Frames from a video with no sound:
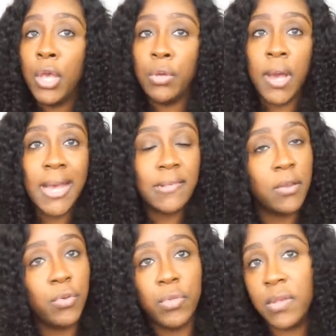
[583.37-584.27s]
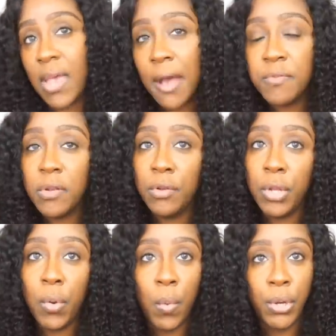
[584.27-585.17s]
You guys can do this
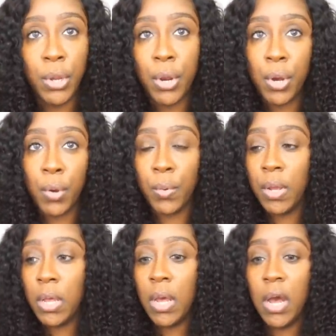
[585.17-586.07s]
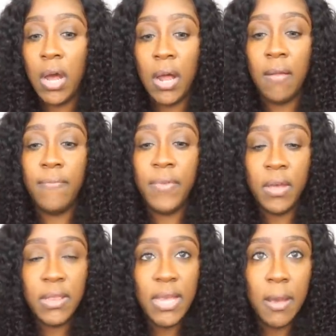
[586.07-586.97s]
absolutely on your own. The
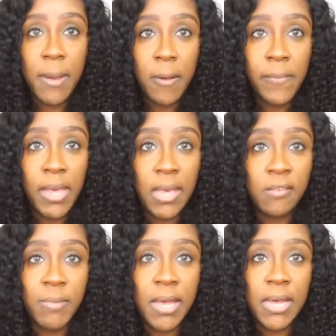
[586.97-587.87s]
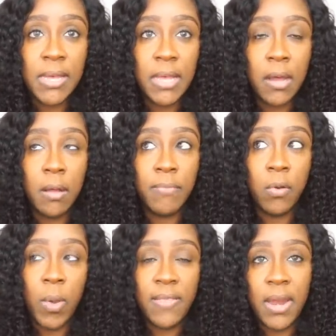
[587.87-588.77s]
good thing about me is, because the
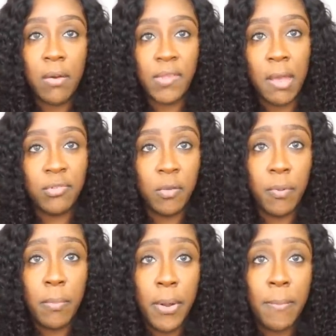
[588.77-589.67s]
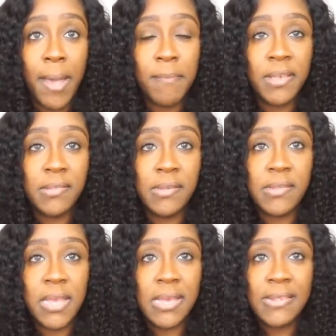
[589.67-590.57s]
way that I was able to promote my business
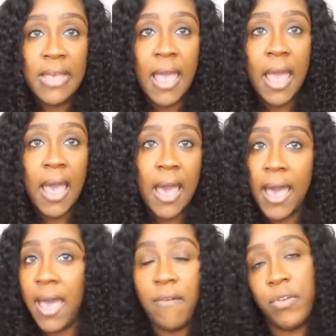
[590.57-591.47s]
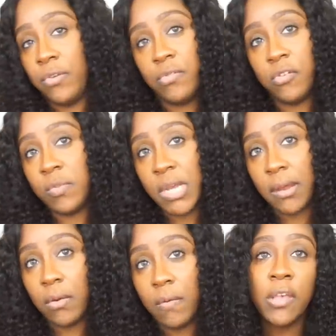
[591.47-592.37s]
is I have a YouTube
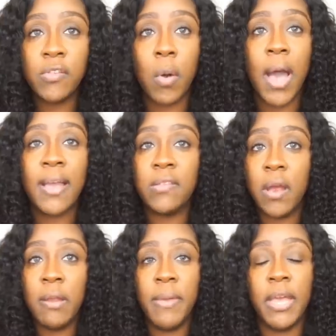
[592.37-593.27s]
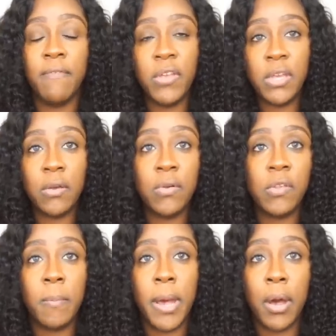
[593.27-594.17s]
channel. So I started making videos
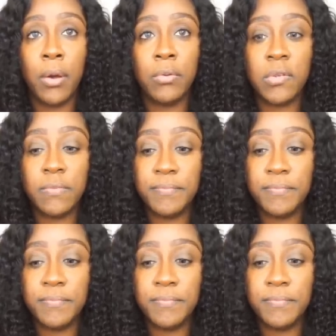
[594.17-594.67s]
about